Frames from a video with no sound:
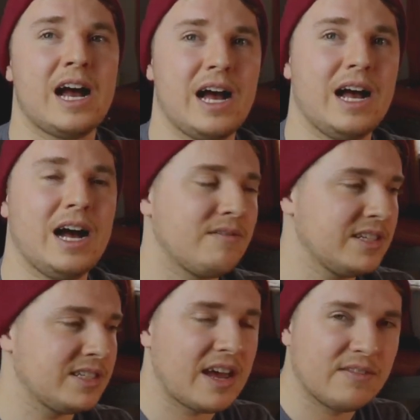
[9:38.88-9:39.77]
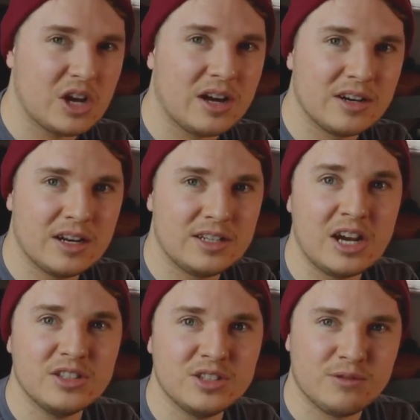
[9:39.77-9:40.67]
obviously I haven't gotten
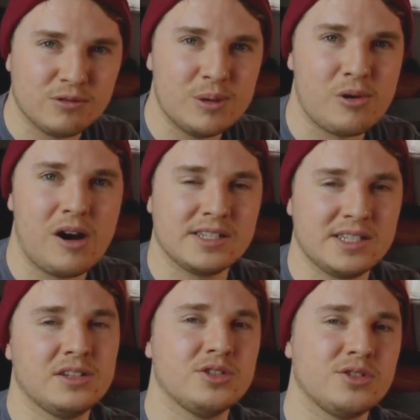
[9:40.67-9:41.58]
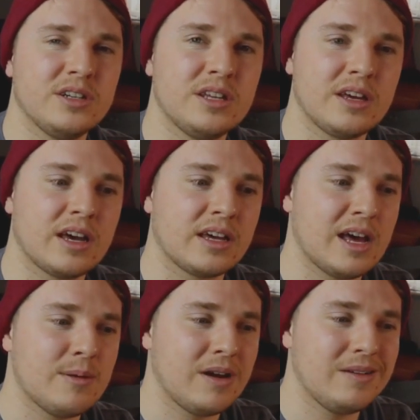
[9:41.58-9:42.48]
tons of free processors or anything like
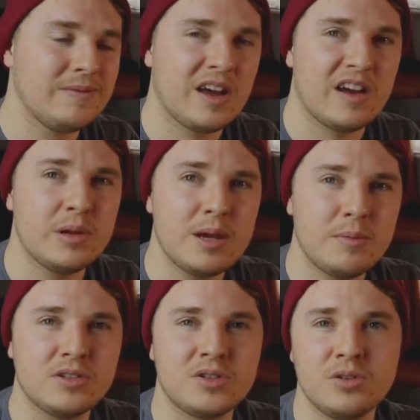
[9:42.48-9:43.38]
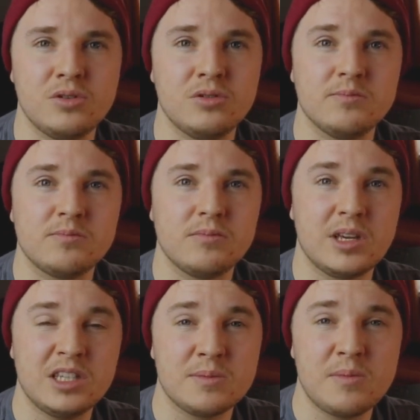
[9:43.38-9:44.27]
that, but I've been able to
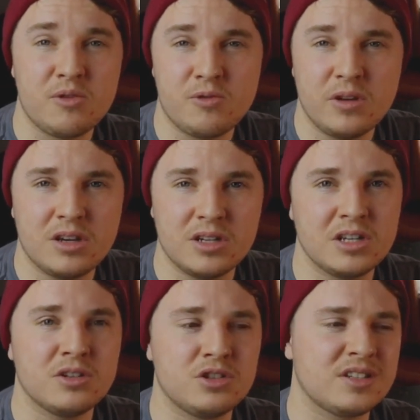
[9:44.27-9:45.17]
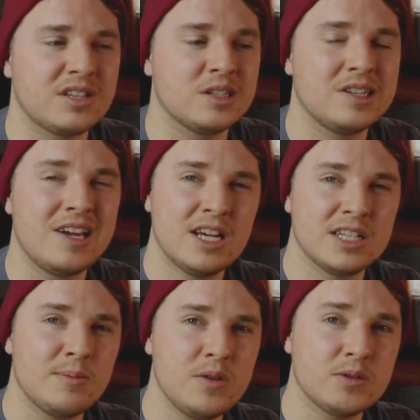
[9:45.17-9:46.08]
get some other really good deals just because
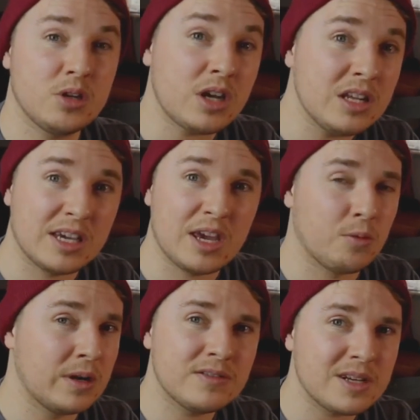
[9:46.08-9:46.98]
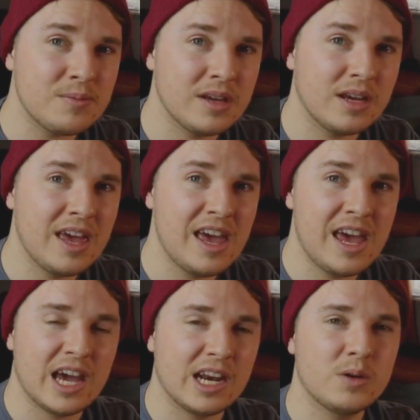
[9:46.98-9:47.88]
somebody was looking to get rid of something
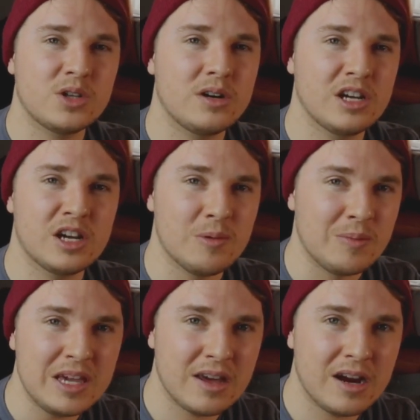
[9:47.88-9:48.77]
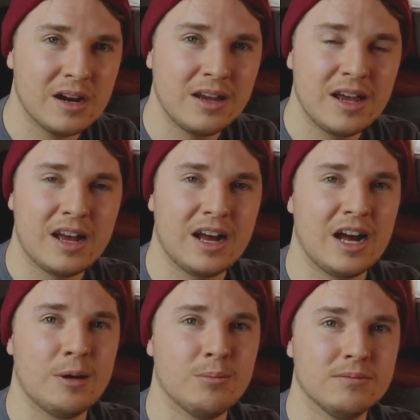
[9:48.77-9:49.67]
and I was already going to be there,
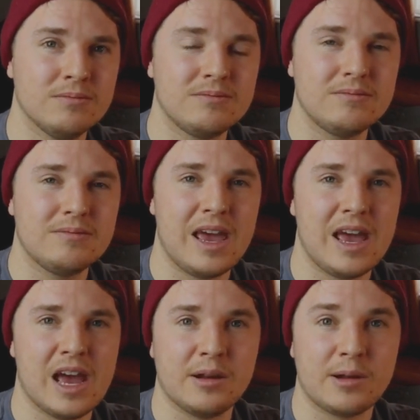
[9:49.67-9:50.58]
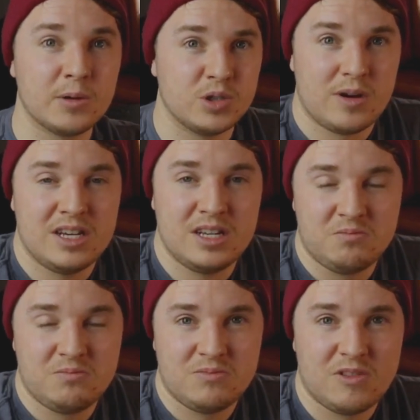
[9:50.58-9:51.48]
and I was ready
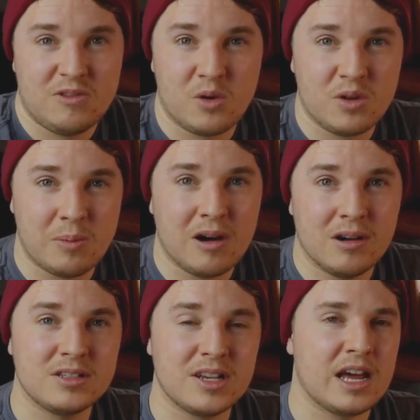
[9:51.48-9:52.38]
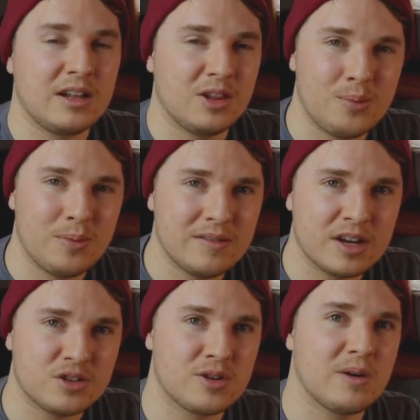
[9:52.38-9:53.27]
for the parts. I had a little bit of
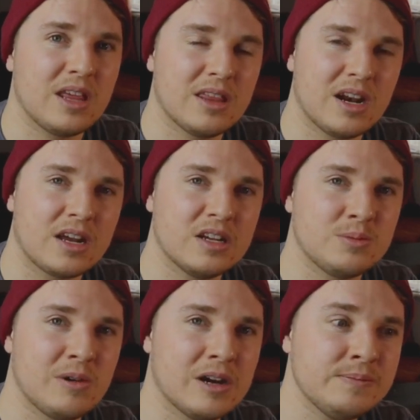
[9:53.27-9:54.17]
extra money that I could spare.